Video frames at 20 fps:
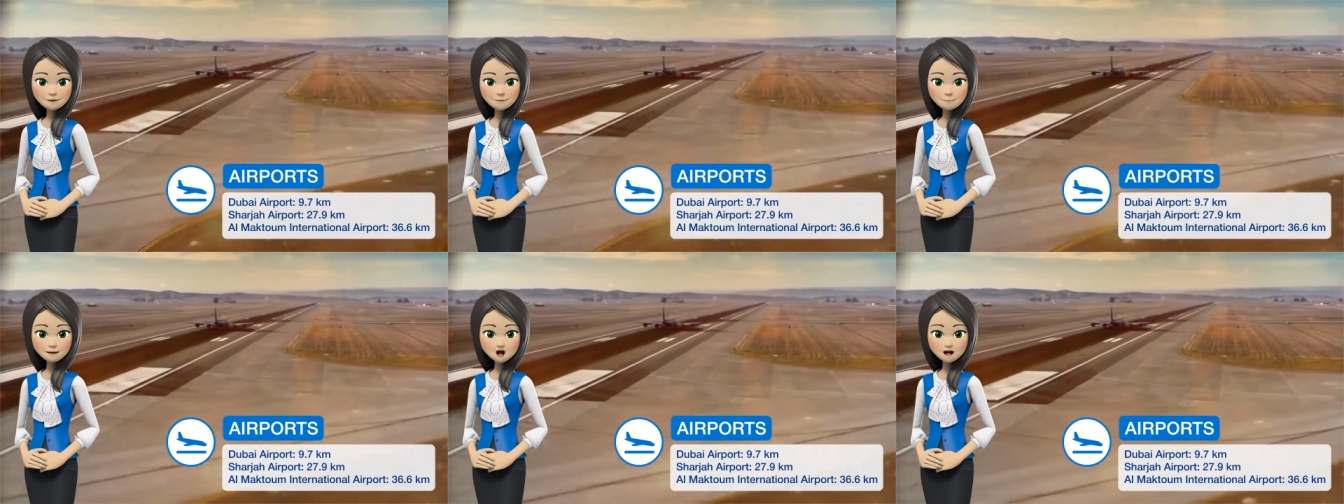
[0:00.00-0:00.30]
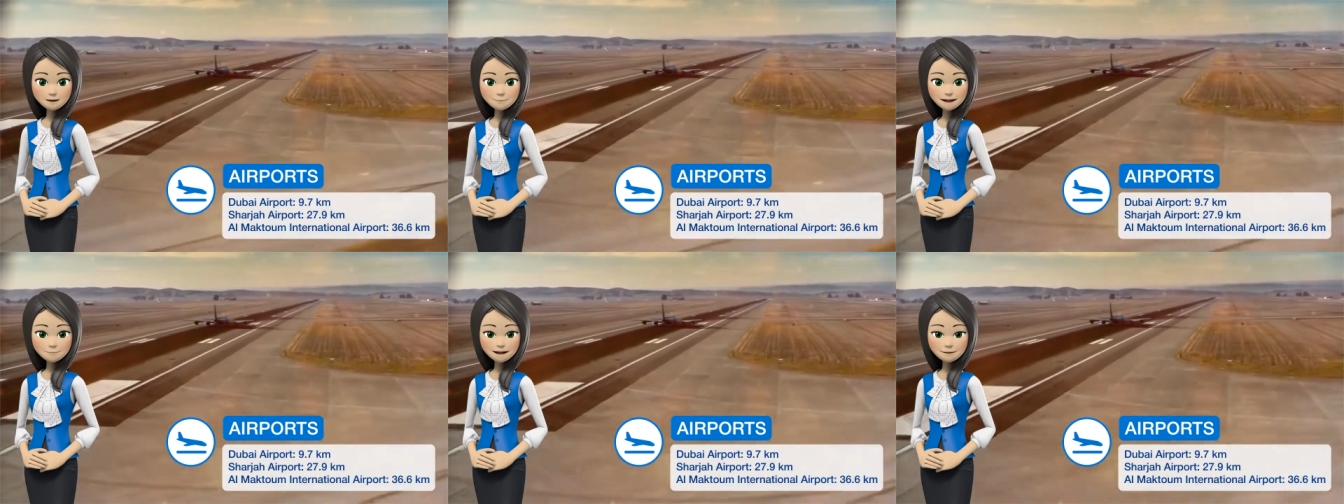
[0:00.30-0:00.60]
the
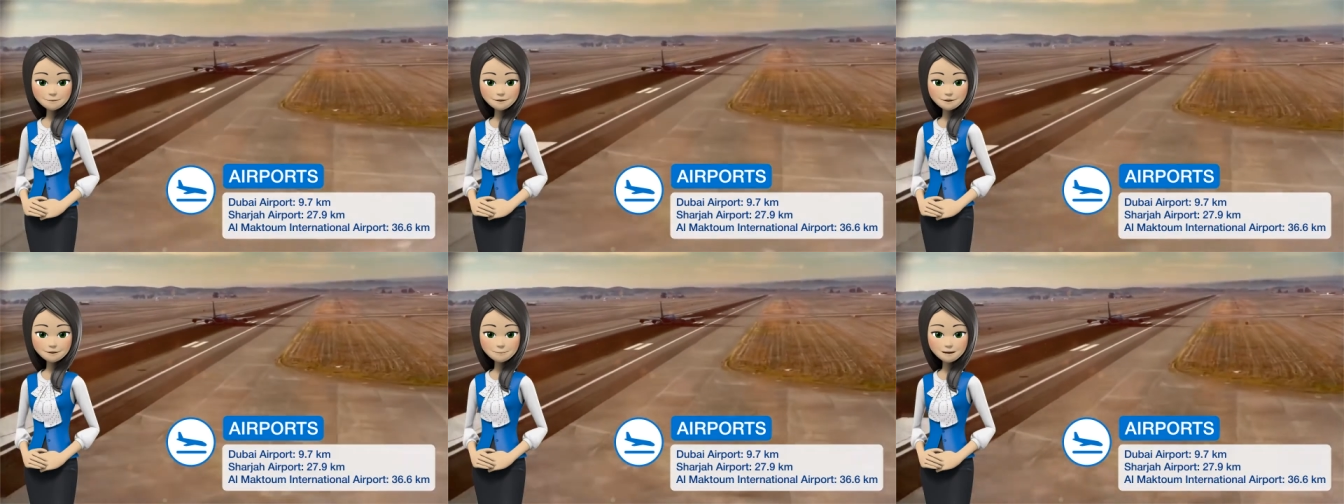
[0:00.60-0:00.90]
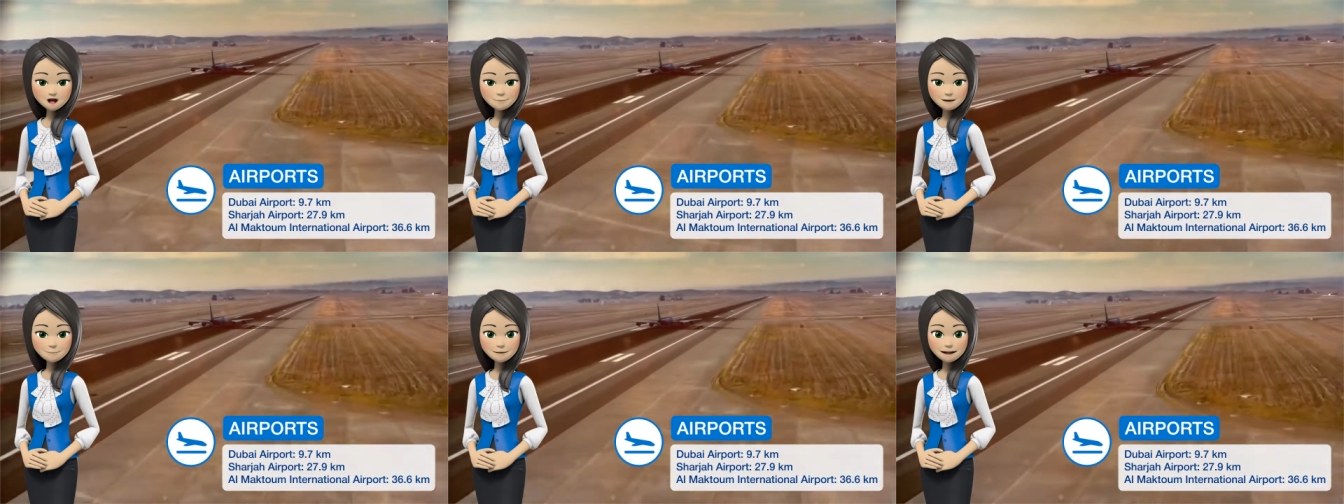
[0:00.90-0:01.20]
heart of
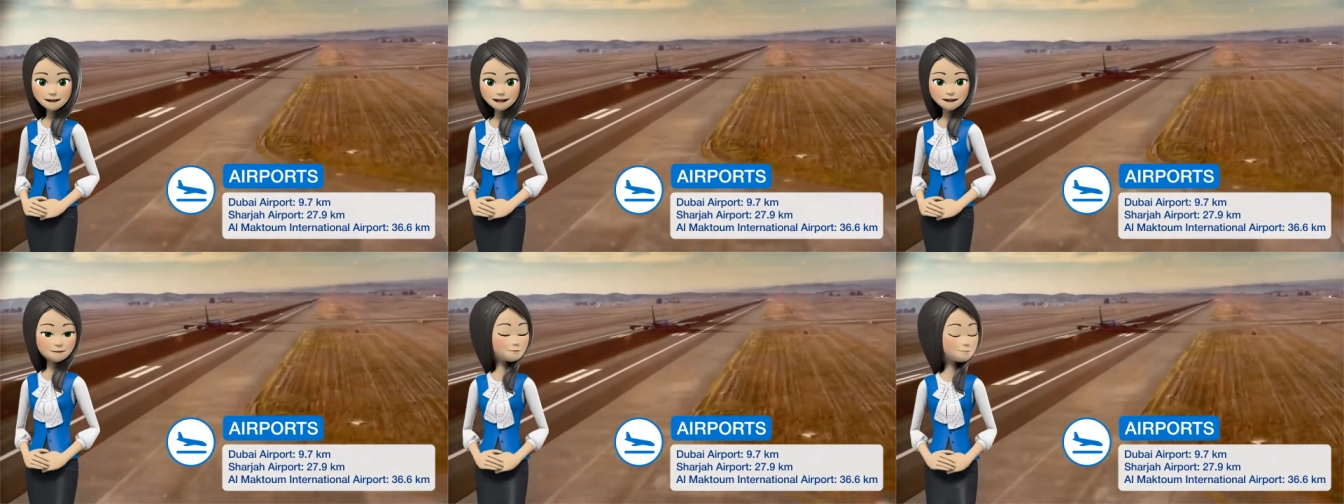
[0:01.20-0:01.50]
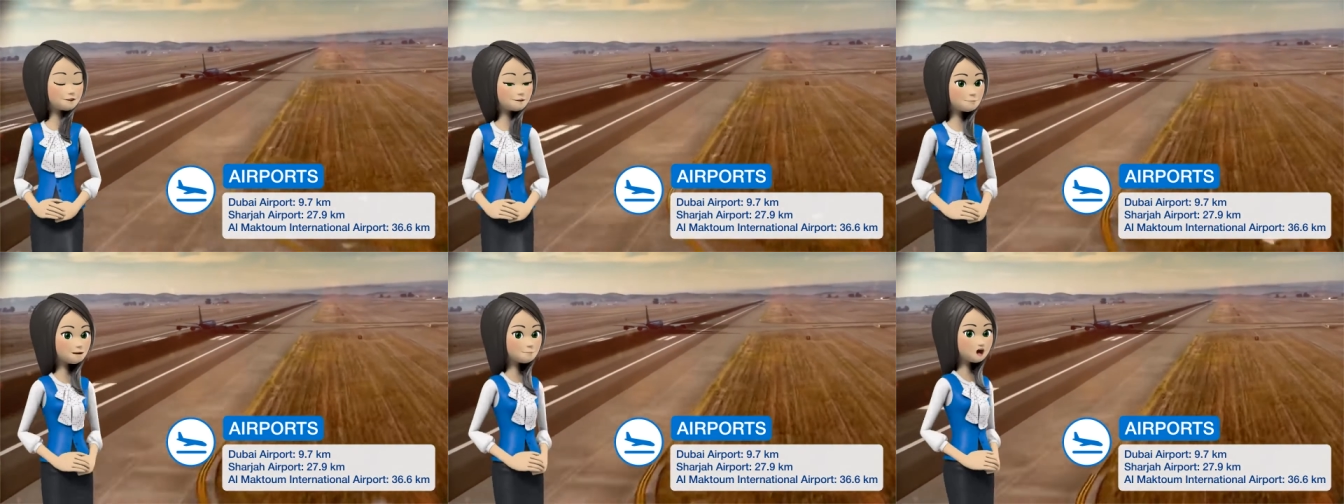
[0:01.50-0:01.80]
Dubai's financial
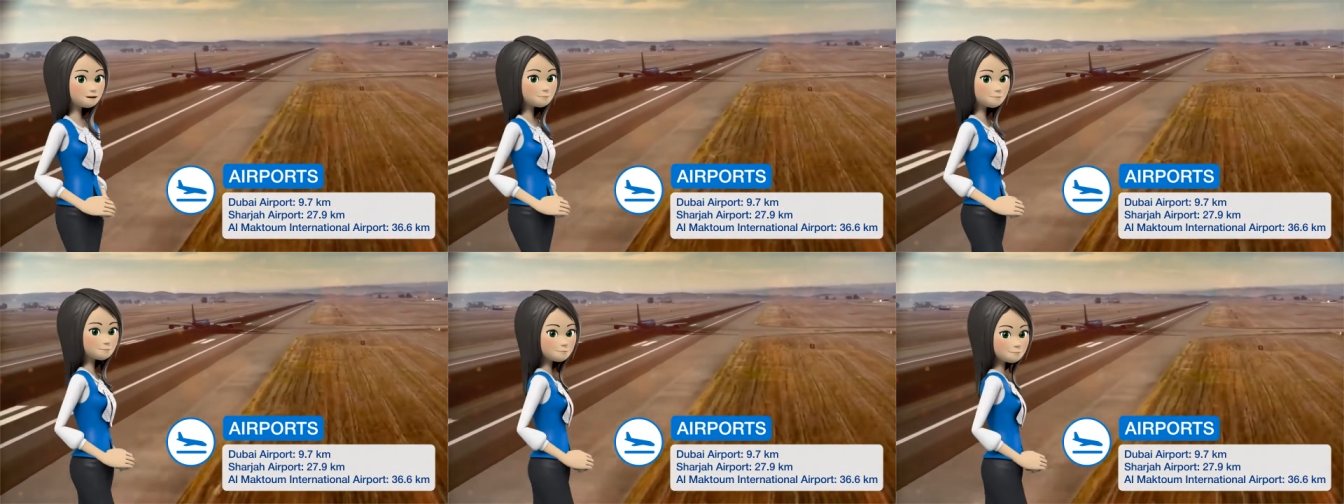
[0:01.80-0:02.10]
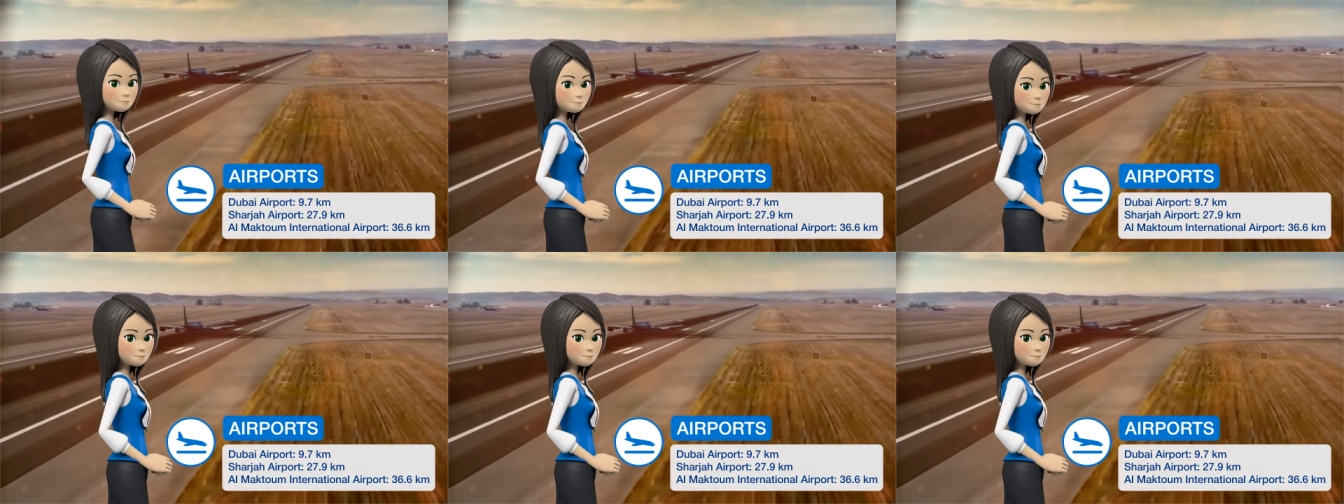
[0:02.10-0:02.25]
district.